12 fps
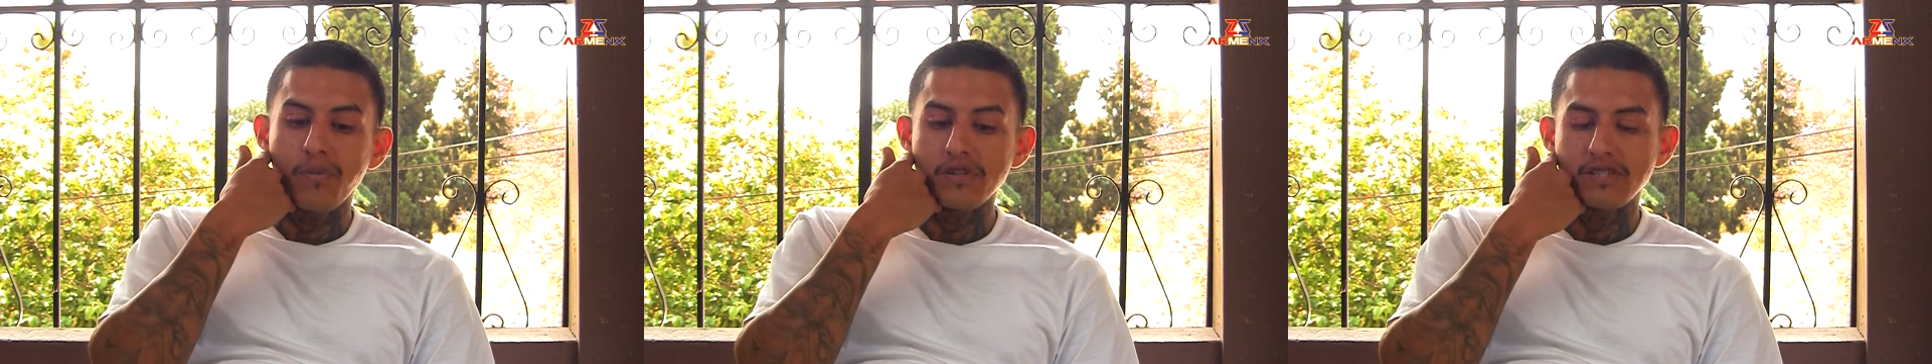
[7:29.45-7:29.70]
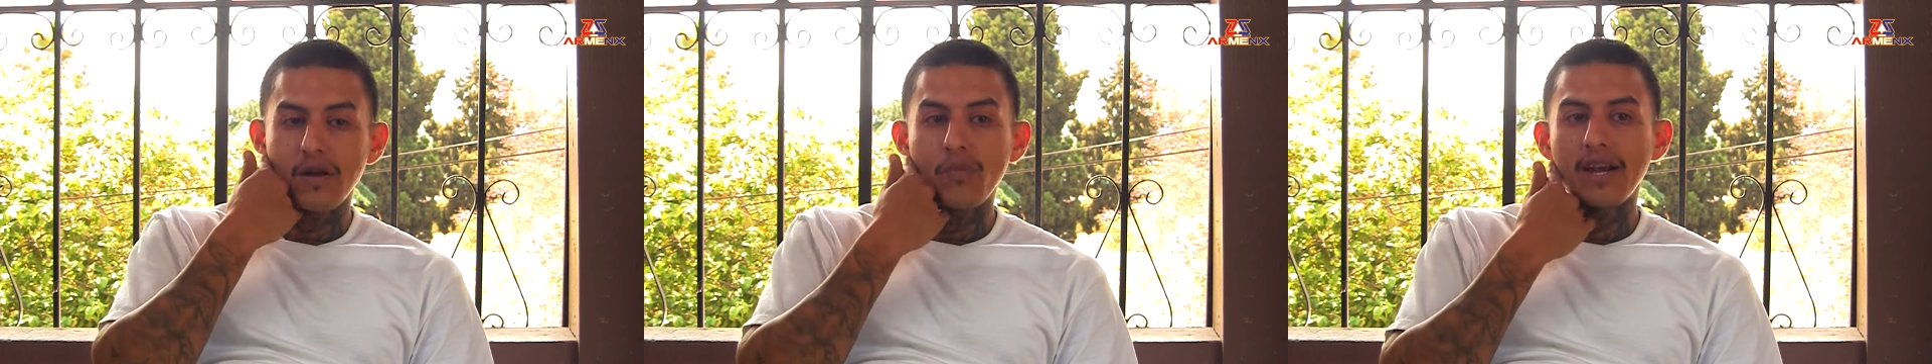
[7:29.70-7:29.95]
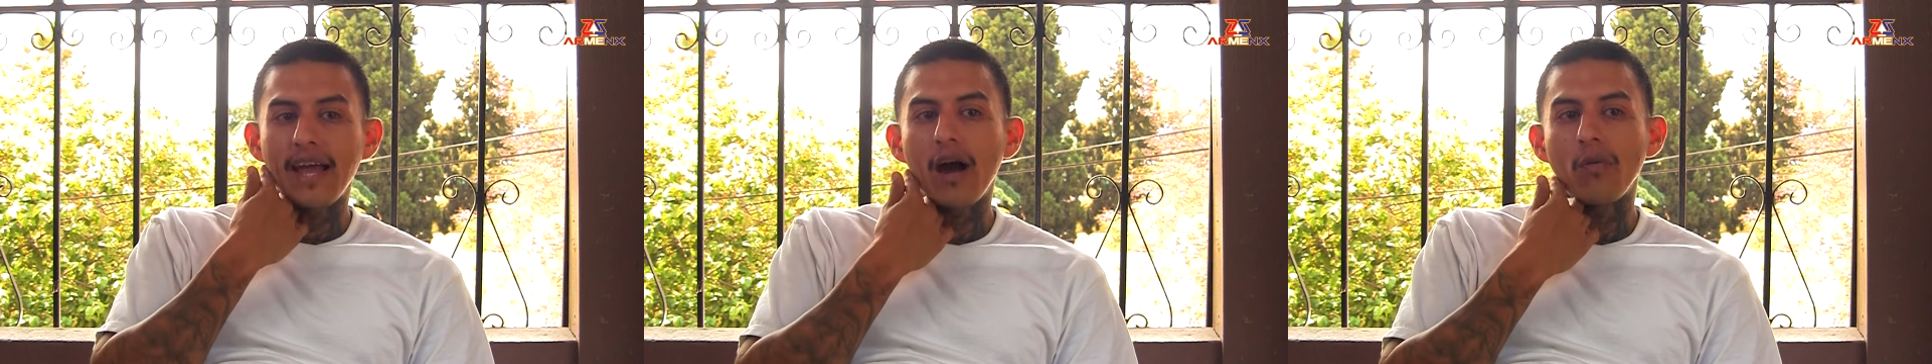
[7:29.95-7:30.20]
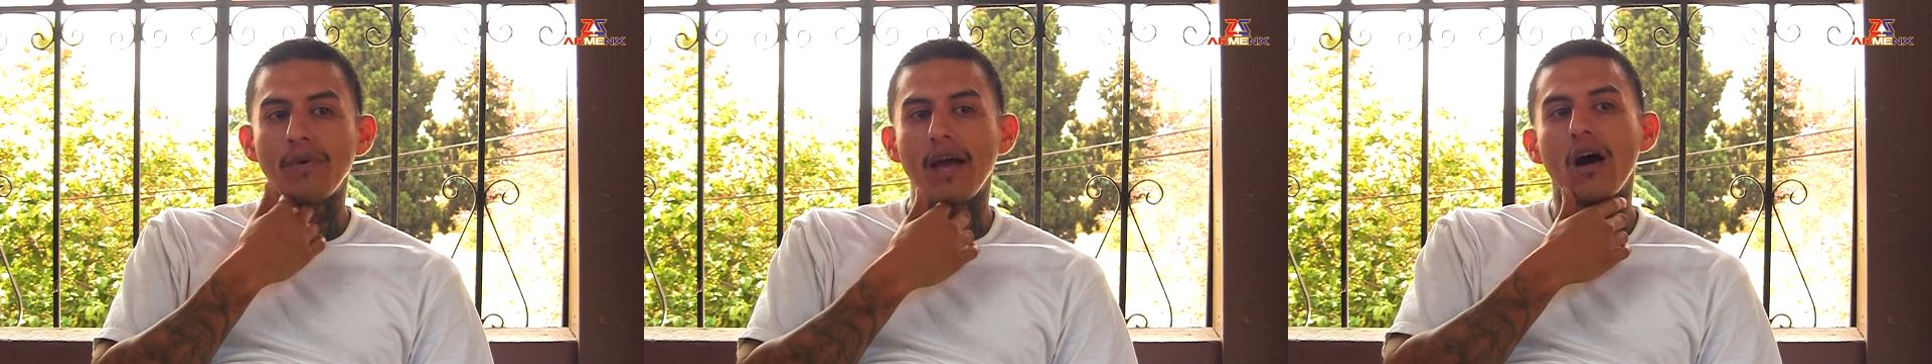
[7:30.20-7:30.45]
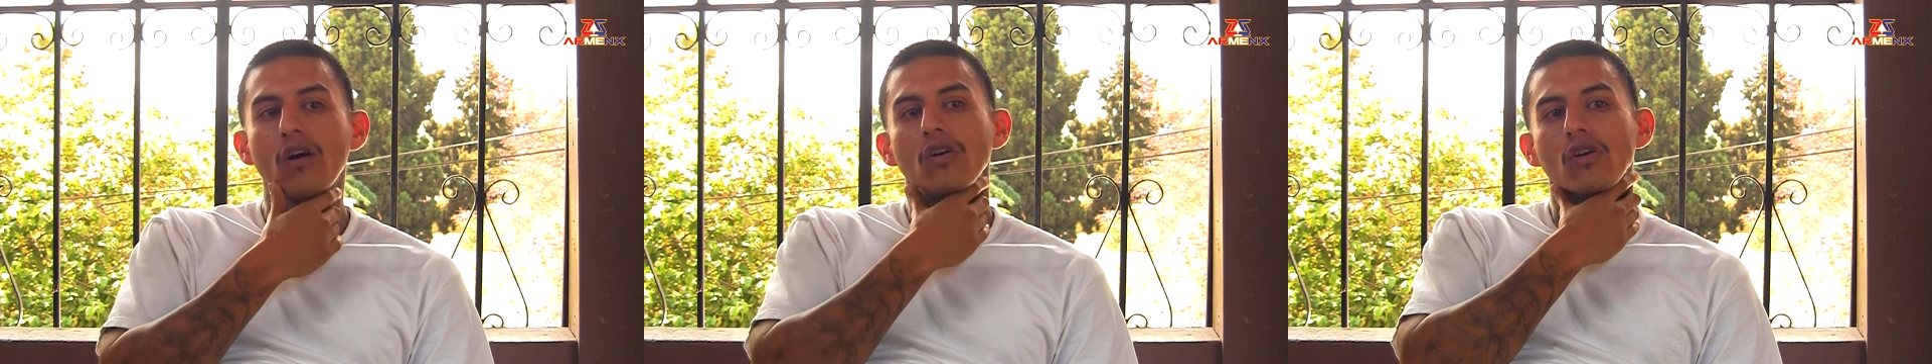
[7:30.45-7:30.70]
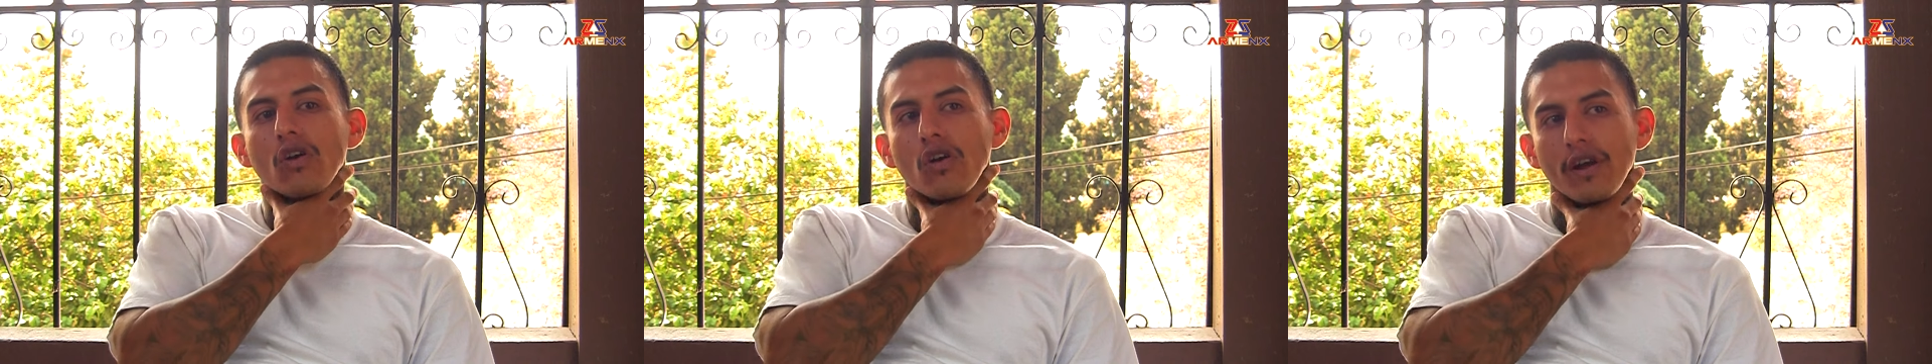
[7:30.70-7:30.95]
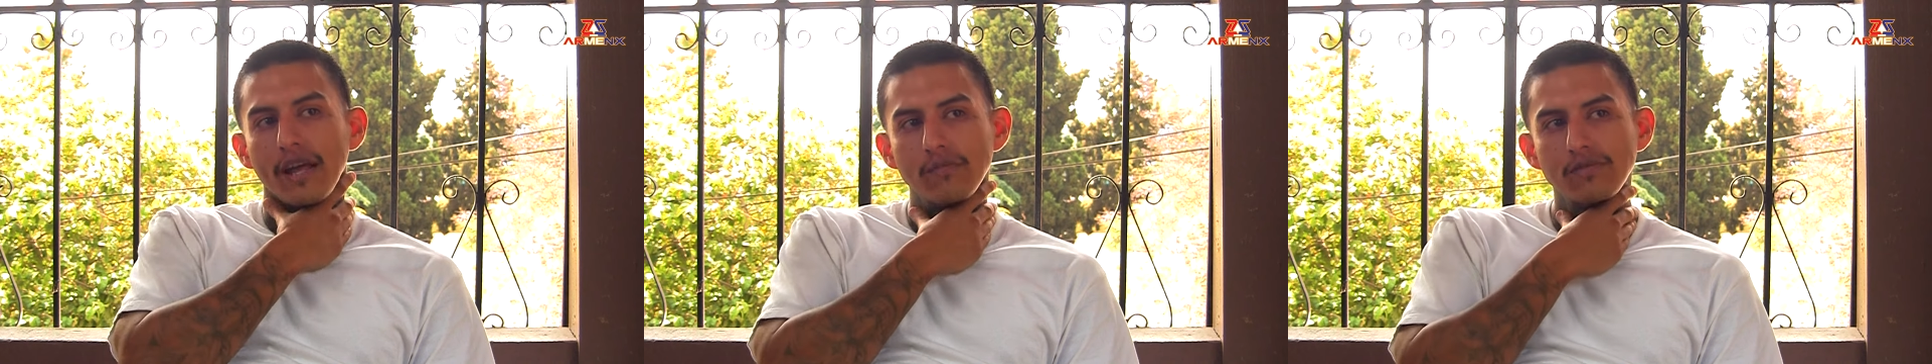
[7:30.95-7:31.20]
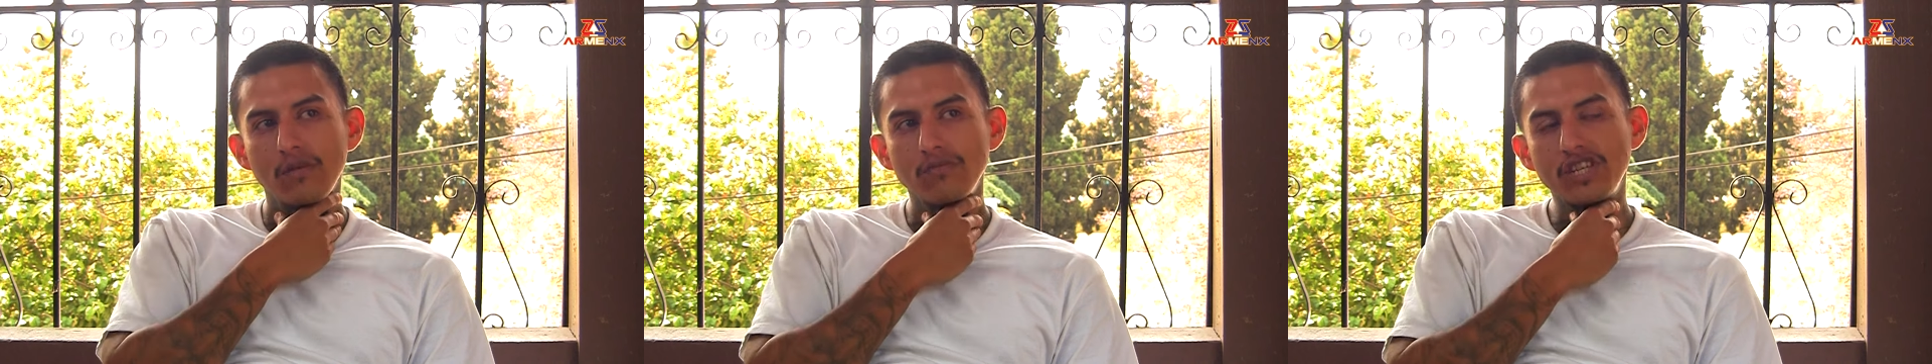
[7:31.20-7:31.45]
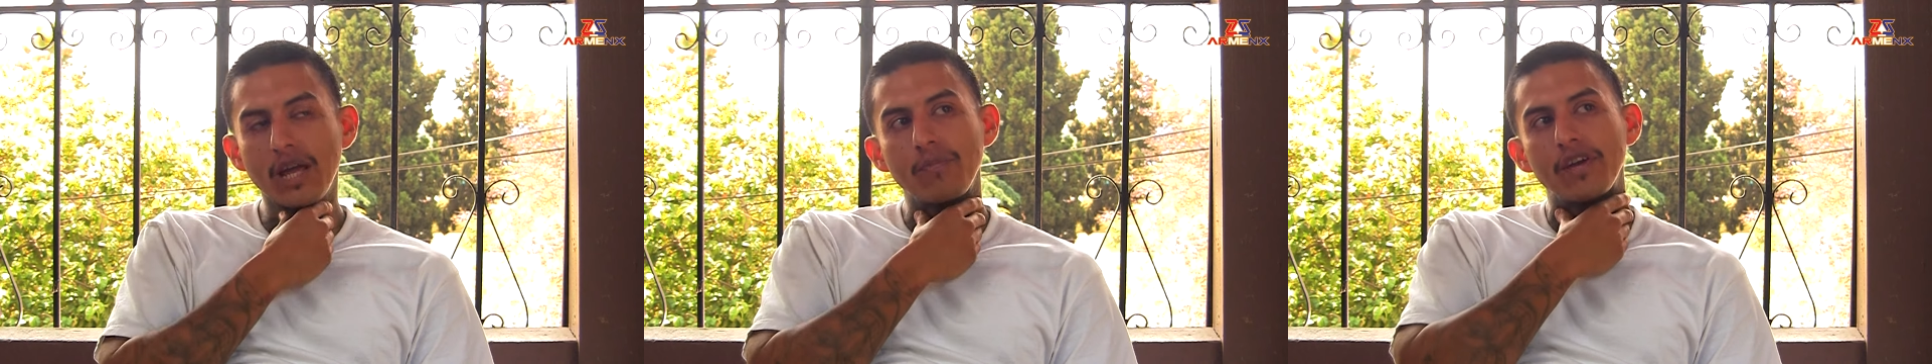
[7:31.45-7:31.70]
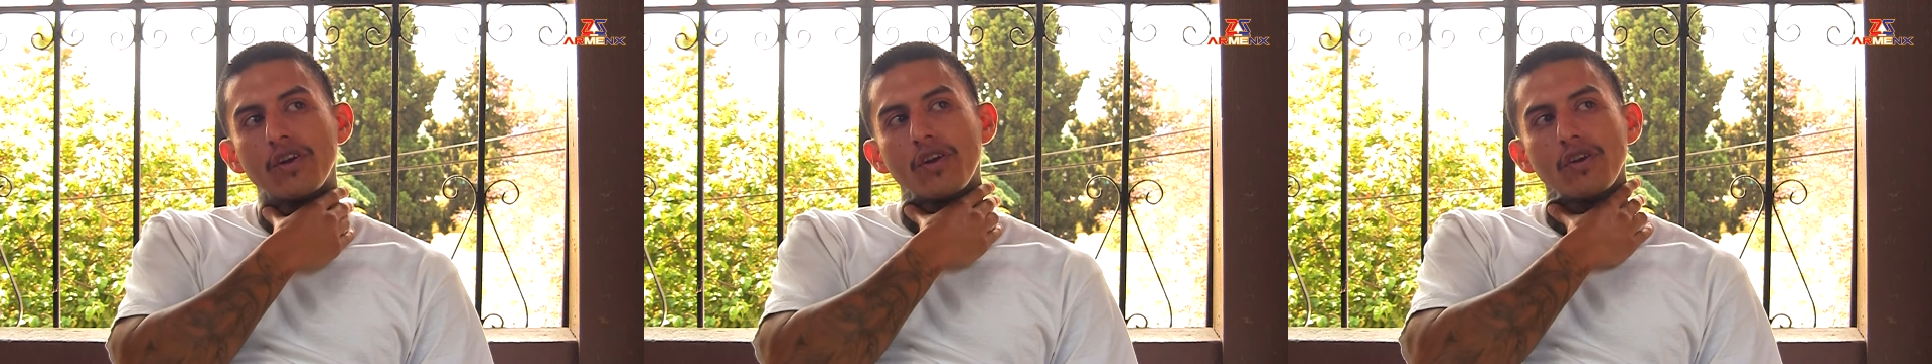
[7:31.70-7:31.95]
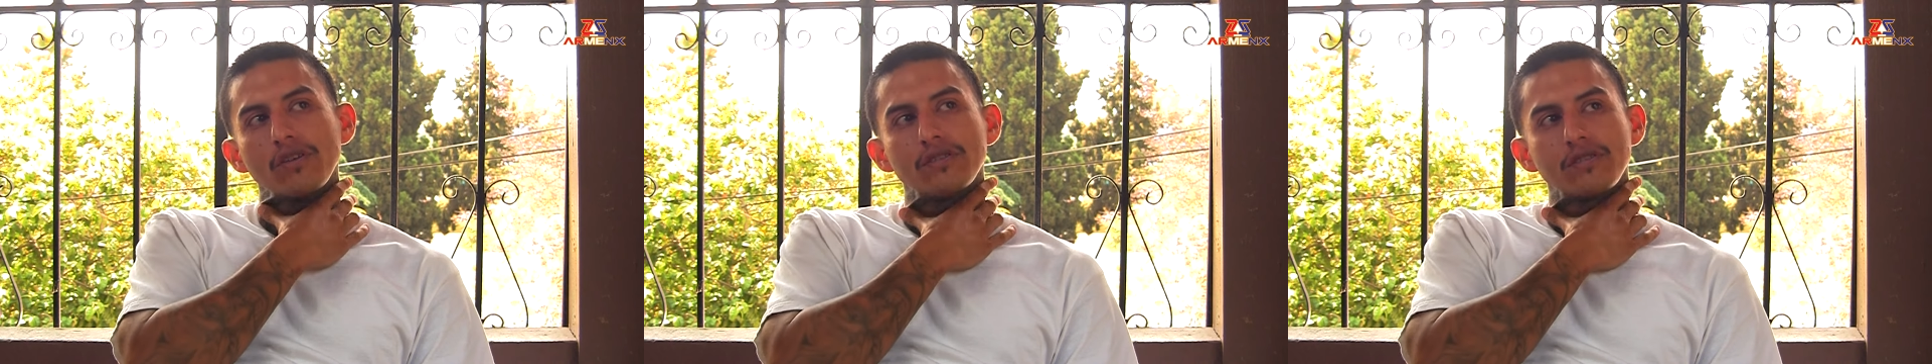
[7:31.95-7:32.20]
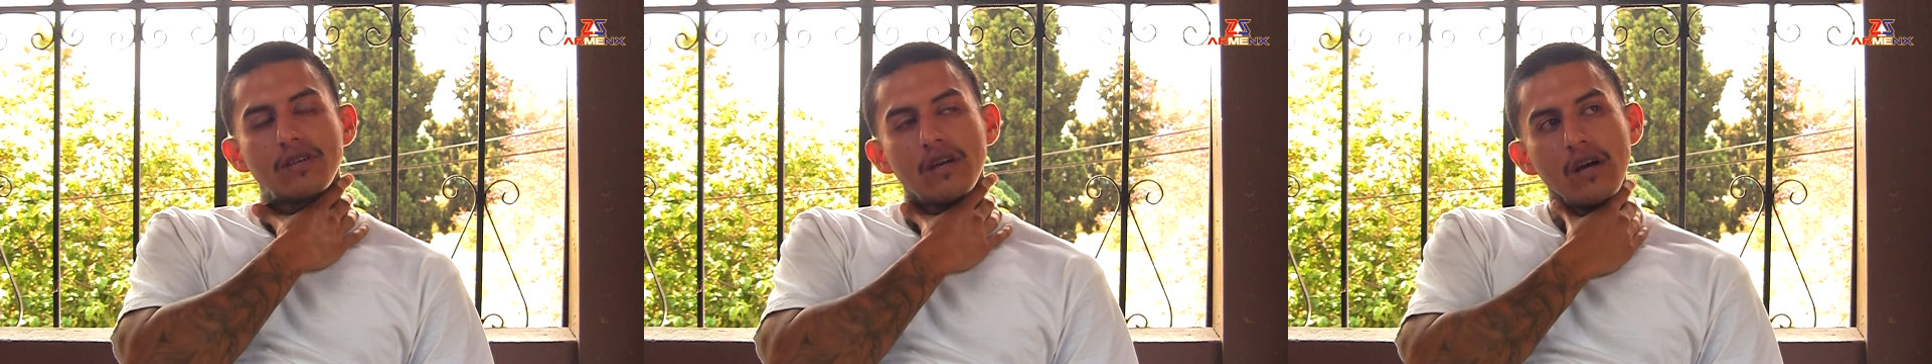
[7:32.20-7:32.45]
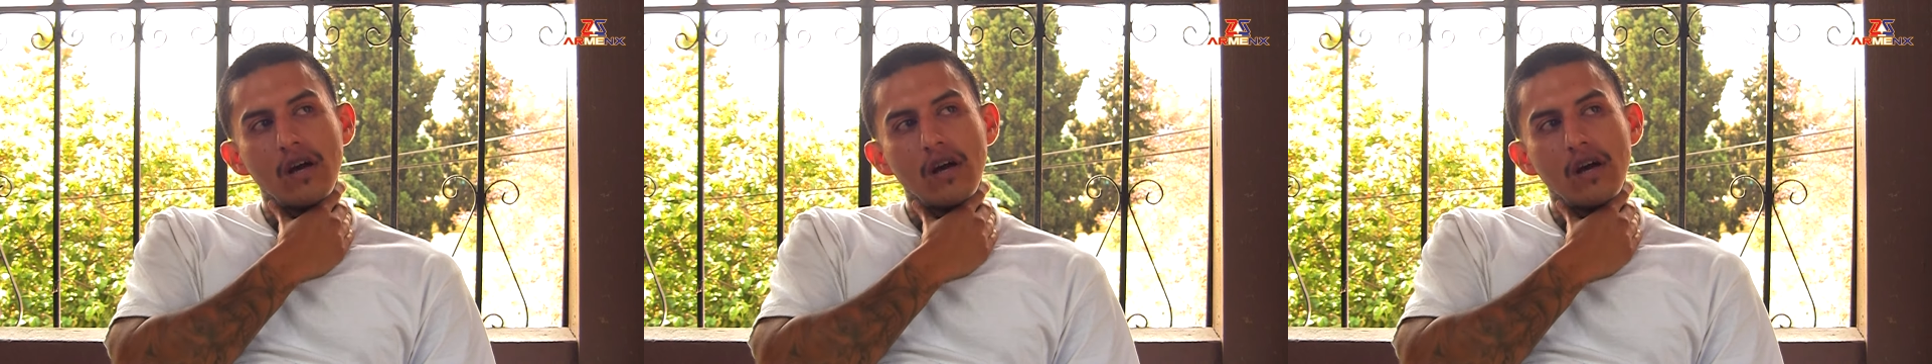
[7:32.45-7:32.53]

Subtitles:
person that really helped me out, her name's Jamie Gertz.